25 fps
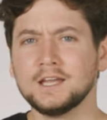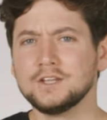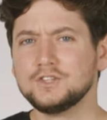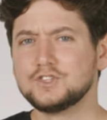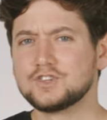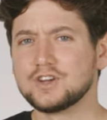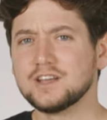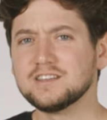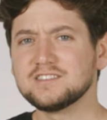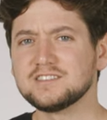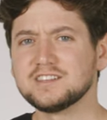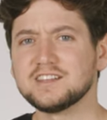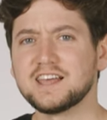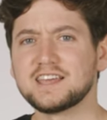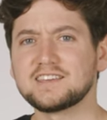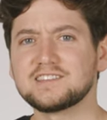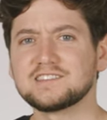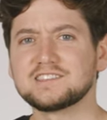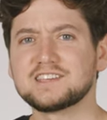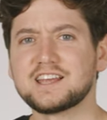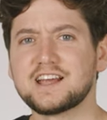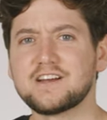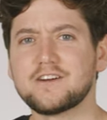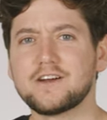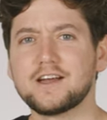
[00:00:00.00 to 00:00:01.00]
Just like
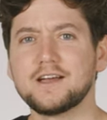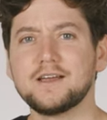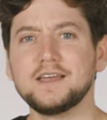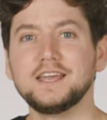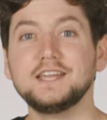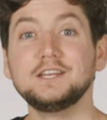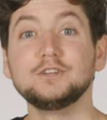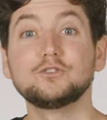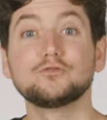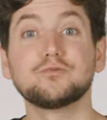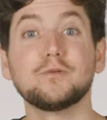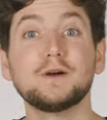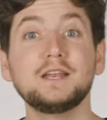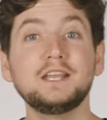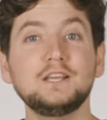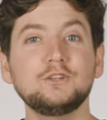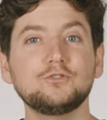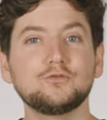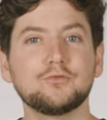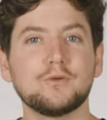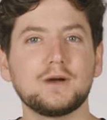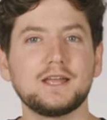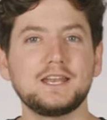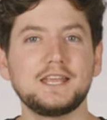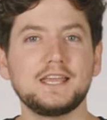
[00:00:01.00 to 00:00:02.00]
Sarah, in
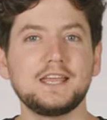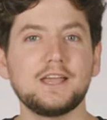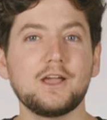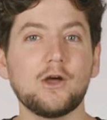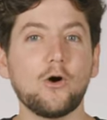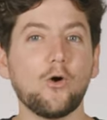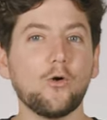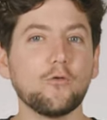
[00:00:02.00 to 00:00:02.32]
2020,